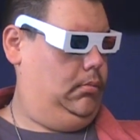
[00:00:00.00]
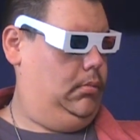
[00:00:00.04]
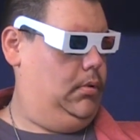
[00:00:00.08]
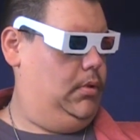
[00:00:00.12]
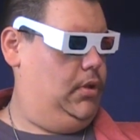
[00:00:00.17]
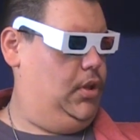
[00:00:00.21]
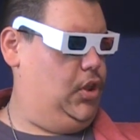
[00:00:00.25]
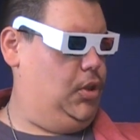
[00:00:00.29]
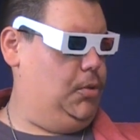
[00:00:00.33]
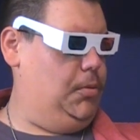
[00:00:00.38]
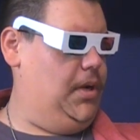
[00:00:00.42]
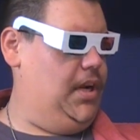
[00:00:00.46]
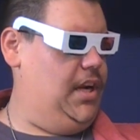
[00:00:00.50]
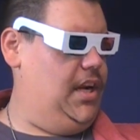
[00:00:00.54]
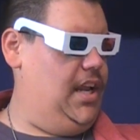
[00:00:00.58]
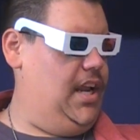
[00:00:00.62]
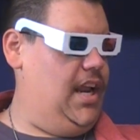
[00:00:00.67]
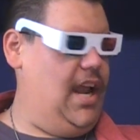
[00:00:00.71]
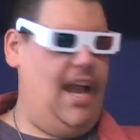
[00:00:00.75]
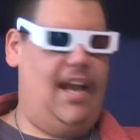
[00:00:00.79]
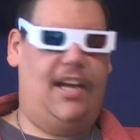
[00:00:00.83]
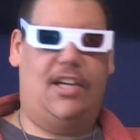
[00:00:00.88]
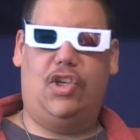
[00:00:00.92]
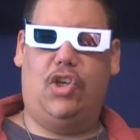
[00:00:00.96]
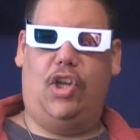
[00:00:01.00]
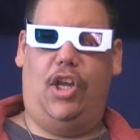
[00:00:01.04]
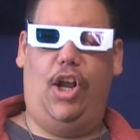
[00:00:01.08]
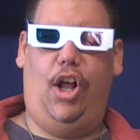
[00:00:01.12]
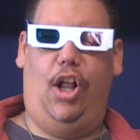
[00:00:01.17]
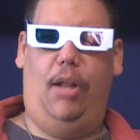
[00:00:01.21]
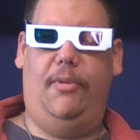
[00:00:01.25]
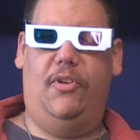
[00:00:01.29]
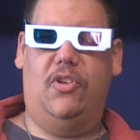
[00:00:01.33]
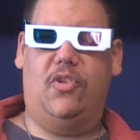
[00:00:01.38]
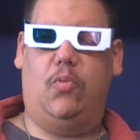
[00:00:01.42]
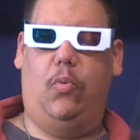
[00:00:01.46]
The 3D actually
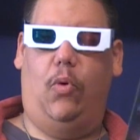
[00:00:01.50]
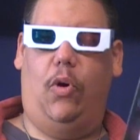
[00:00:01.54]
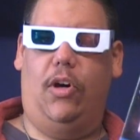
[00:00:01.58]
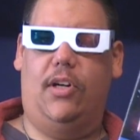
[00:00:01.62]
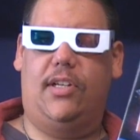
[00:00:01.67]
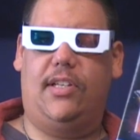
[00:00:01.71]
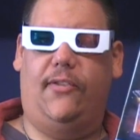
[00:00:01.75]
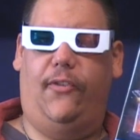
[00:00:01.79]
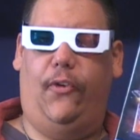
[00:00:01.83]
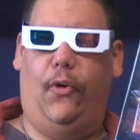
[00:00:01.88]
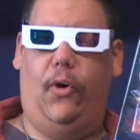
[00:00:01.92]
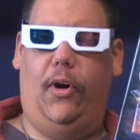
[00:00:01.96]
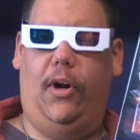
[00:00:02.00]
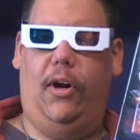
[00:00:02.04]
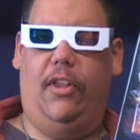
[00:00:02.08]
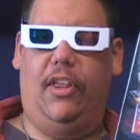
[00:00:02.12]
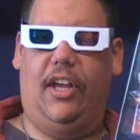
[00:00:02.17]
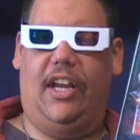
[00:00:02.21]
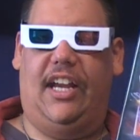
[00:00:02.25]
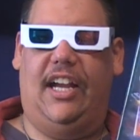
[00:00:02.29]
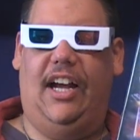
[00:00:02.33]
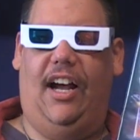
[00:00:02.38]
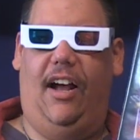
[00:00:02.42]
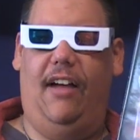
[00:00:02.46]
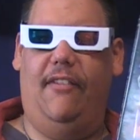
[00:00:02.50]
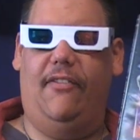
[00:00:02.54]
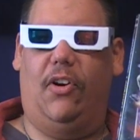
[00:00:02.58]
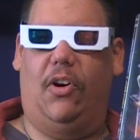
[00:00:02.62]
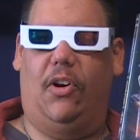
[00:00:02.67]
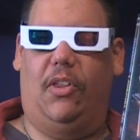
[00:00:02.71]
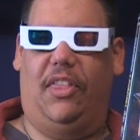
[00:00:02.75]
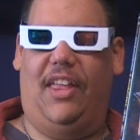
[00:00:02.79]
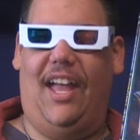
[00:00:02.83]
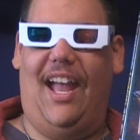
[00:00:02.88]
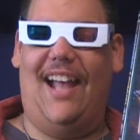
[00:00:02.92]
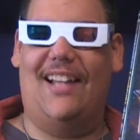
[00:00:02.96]
almost works for the
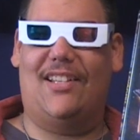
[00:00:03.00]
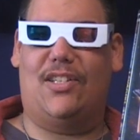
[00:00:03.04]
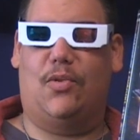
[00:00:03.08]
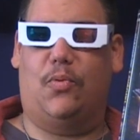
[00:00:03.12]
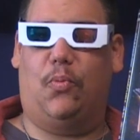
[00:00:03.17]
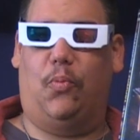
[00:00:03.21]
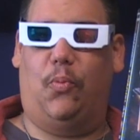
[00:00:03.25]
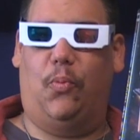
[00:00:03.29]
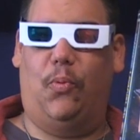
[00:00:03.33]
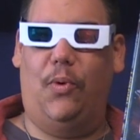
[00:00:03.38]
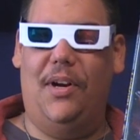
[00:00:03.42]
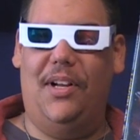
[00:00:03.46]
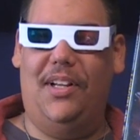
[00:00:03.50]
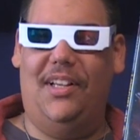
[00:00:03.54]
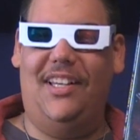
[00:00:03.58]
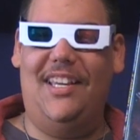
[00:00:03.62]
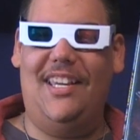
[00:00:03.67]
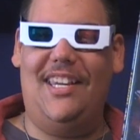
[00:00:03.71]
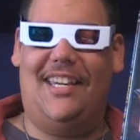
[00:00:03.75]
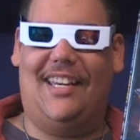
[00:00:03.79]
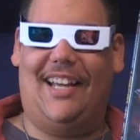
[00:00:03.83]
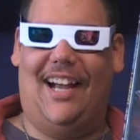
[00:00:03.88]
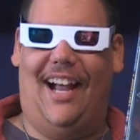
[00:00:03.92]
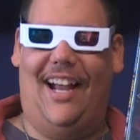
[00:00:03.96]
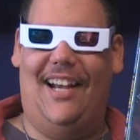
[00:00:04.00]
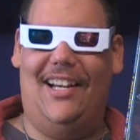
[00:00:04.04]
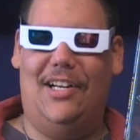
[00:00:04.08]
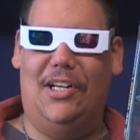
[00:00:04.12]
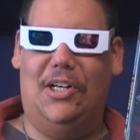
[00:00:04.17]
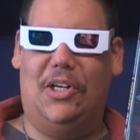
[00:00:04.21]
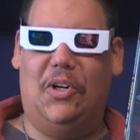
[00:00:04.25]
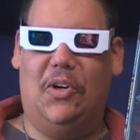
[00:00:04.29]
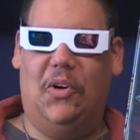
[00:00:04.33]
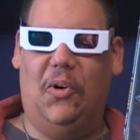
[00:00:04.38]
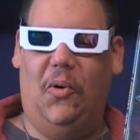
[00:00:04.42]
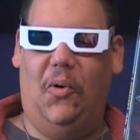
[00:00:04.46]
cover. That's really kind
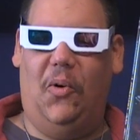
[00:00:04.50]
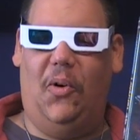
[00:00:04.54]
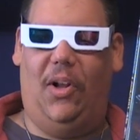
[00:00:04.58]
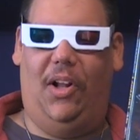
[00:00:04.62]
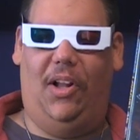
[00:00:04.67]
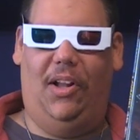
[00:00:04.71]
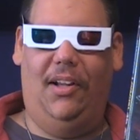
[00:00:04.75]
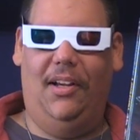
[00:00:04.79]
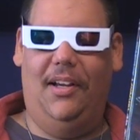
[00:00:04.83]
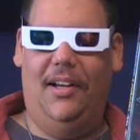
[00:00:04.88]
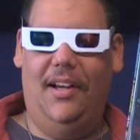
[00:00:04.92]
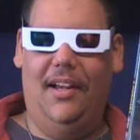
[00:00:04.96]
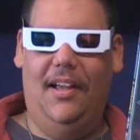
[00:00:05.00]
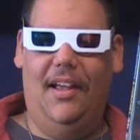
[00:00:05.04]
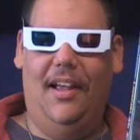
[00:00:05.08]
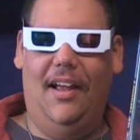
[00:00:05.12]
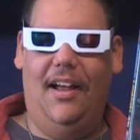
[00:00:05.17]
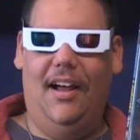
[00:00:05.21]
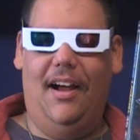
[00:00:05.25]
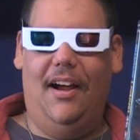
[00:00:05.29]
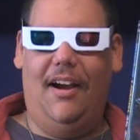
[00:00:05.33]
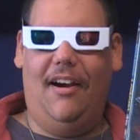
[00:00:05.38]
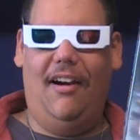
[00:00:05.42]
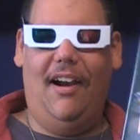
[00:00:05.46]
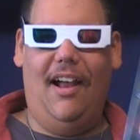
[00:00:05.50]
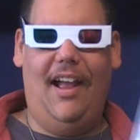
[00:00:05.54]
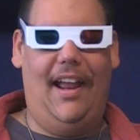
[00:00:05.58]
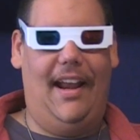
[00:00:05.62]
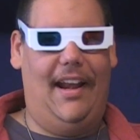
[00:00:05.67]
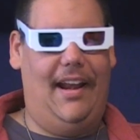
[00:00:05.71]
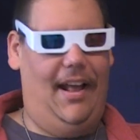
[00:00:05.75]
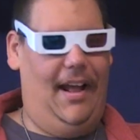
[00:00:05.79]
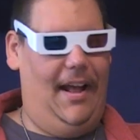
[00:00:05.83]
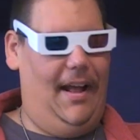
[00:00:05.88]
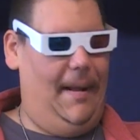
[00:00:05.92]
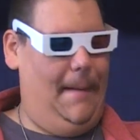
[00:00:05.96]
of cool.
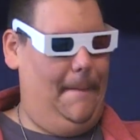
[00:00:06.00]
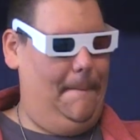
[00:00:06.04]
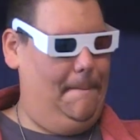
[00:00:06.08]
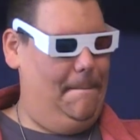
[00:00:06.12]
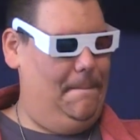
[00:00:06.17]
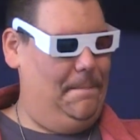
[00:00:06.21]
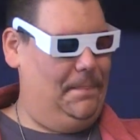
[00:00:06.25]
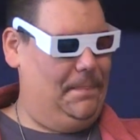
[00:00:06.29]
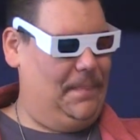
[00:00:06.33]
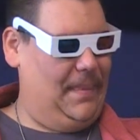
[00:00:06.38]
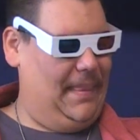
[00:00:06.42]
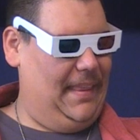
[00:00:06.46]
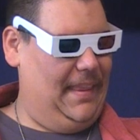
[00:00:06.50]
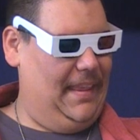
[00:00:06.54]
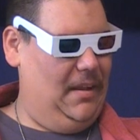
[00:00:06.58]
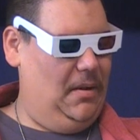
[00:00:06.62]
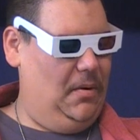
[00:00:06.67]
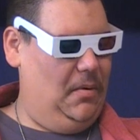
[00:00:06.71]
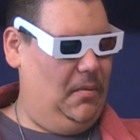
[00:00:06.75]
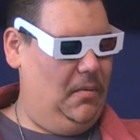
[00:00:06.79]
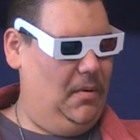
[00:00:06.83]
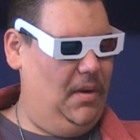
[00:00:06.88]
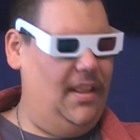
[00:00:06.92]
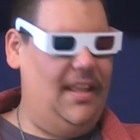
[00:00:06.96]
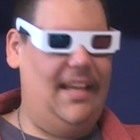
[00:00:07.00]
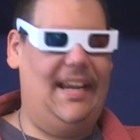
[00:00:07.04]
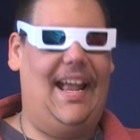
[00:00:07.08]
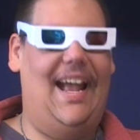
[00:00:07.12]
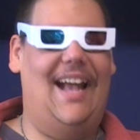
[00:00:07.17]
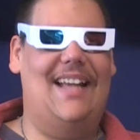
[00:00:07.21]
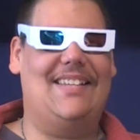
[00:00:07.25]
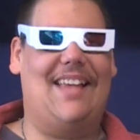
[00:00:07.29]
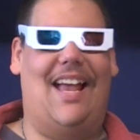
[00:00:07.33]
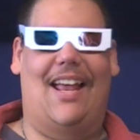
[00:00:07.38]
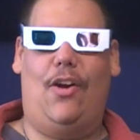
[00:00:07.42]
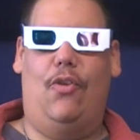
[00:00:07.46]
Alright, really
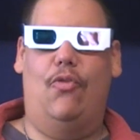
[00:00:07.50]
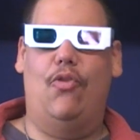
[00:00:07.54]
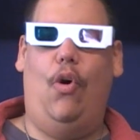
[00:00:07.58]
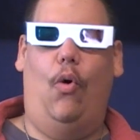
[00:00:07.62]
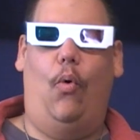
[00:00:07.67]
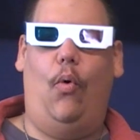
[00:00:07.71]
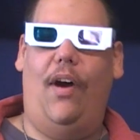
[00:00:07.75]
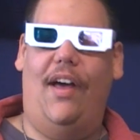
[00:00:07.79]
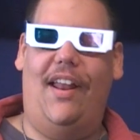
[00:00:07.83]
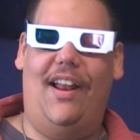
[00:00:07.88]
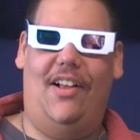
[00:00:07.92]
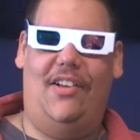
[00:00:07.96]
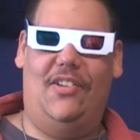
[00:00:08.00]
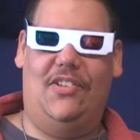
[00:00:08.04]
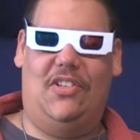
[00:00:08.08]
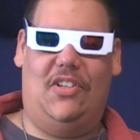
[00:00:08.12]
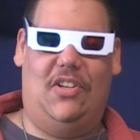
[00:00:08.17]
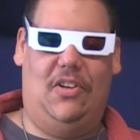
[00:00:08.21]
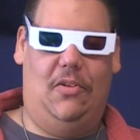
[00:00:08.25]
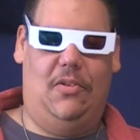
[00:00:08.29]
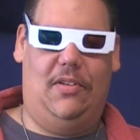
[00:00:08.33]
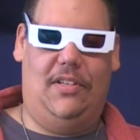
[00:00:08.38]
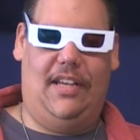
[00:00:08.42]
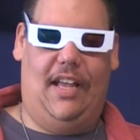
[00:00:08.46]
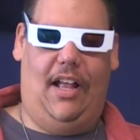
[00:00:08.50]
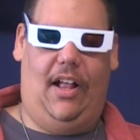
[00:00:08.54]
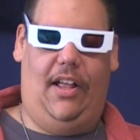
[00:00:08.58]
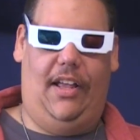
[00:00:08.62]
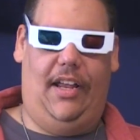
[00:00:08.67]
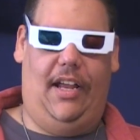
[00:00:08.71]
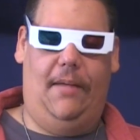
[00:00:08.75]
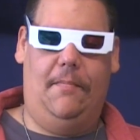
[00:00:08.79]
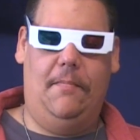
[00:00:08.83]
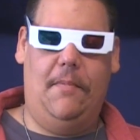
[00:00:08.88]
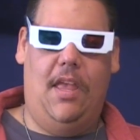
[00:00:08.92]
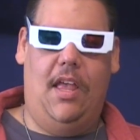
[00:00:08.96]
guys, I don't know what else to tell
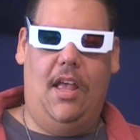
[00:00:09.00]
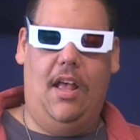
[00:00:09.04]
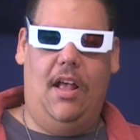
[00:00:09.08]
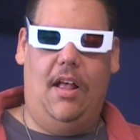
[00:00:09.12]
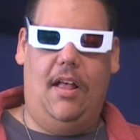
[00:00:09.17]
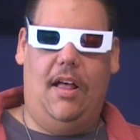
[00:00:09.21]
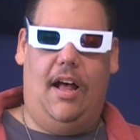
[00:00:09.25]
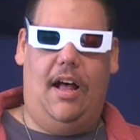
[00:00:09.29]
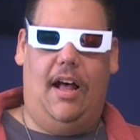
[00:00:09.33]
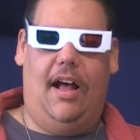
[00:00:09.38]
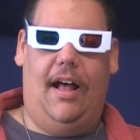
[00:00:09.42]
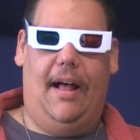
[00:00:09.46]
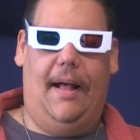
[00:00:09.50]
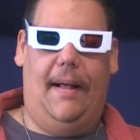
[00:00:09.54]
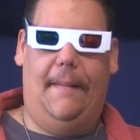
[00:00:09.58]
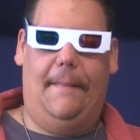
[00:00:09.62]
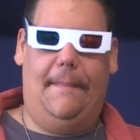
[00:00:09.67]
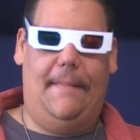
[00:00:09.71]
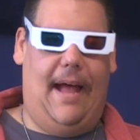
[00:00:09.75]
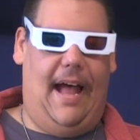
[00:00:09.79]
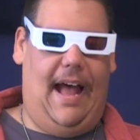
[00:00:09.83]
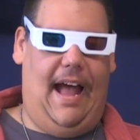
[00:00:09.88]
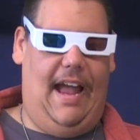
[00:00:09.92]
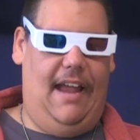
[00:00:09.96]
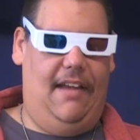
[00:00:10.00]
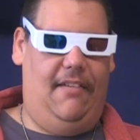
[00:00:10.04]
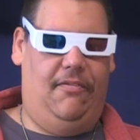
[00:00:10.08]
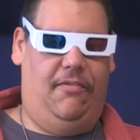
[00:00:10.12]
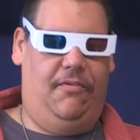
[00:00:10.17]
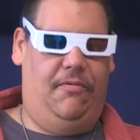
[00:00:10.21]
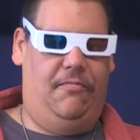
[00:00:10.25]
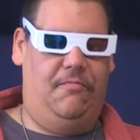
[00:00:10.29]
you. I